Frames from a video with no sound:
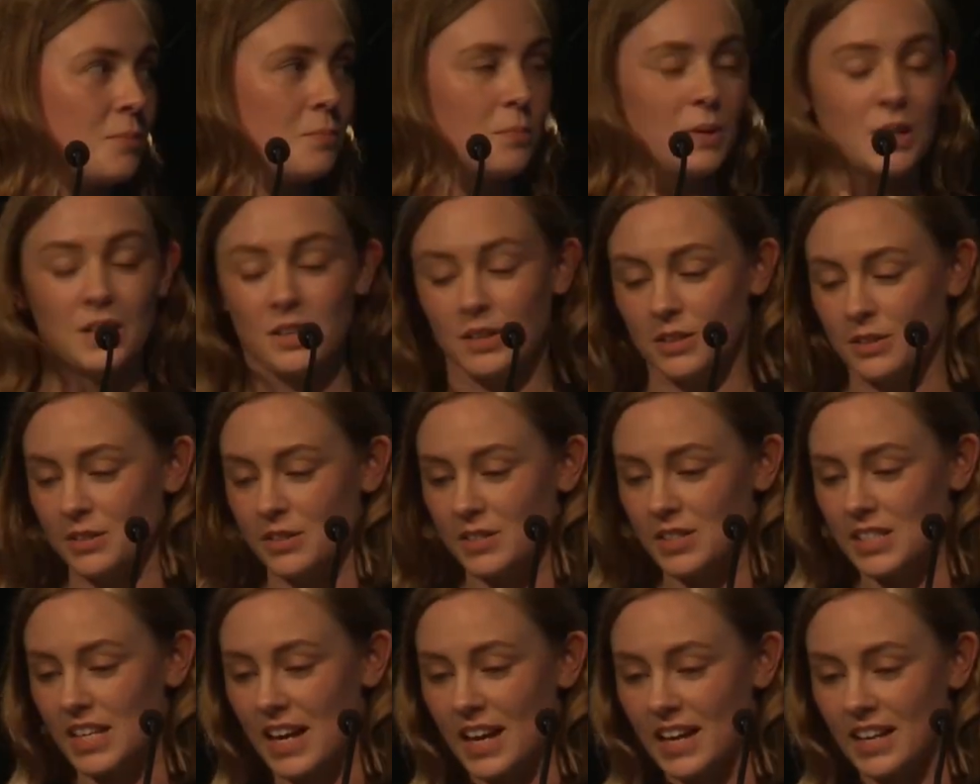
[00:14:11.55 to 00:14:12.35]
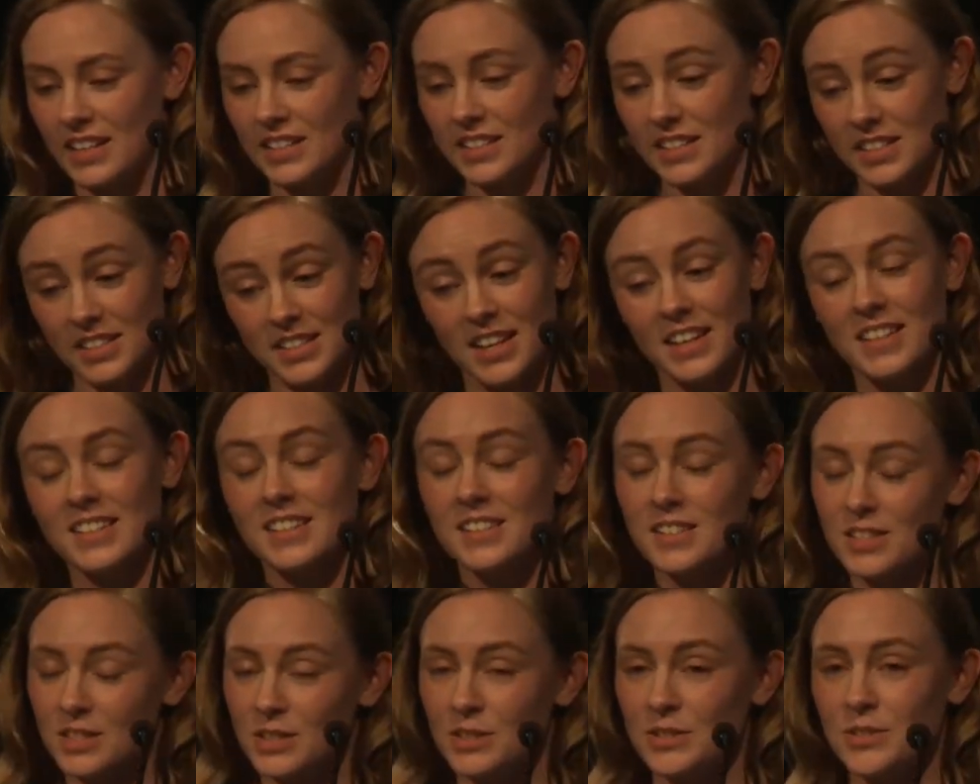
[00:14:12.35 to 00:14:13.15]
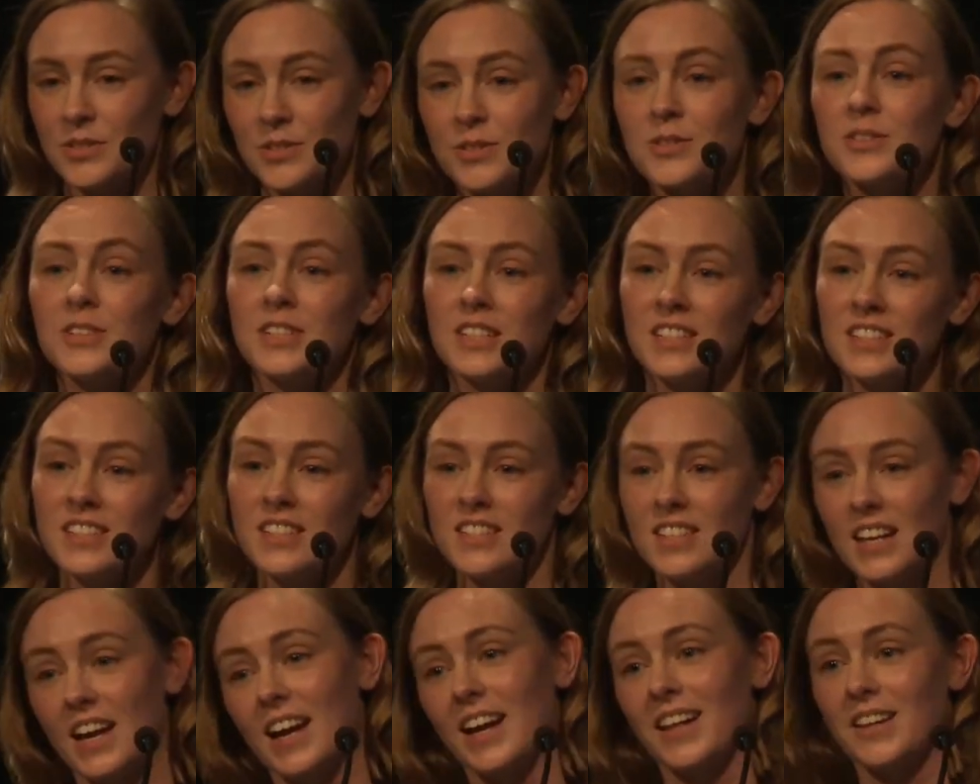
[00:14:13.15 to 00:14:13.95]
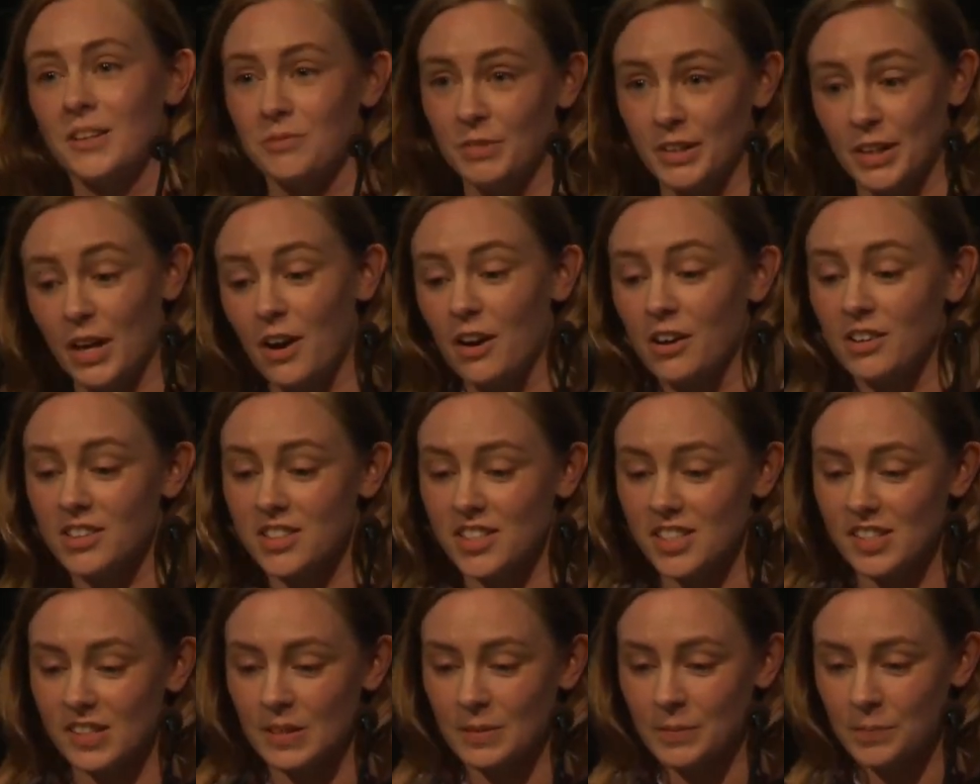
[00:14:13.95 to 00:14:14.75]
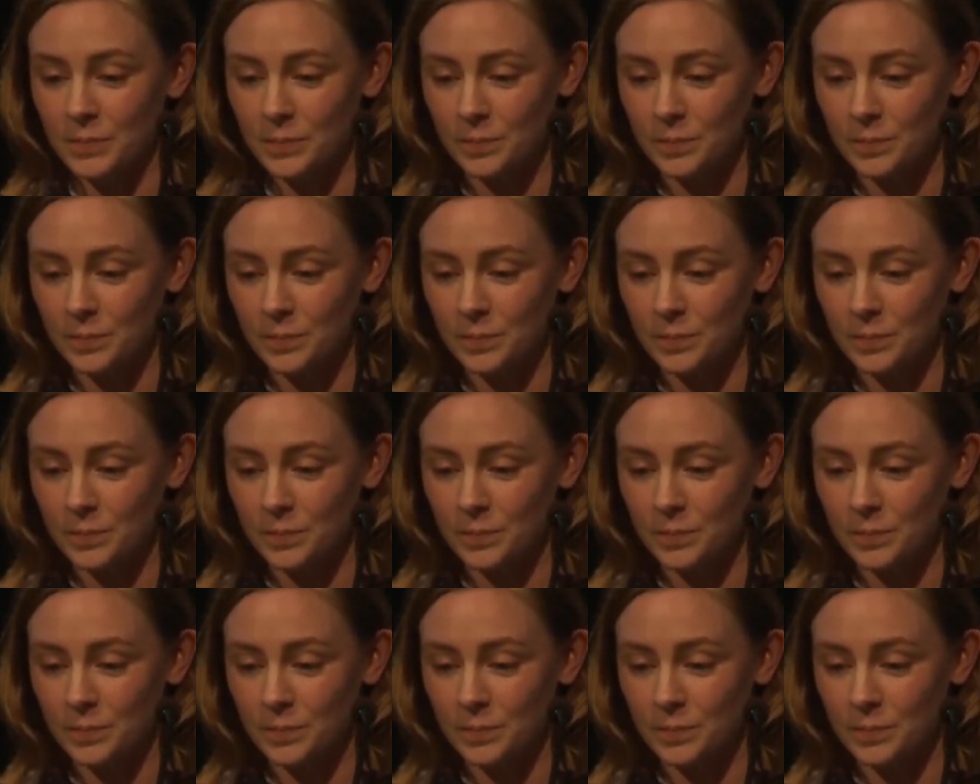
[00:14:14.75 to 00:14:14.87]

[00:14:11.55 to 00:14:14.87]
because designers use grids a hell of a lot.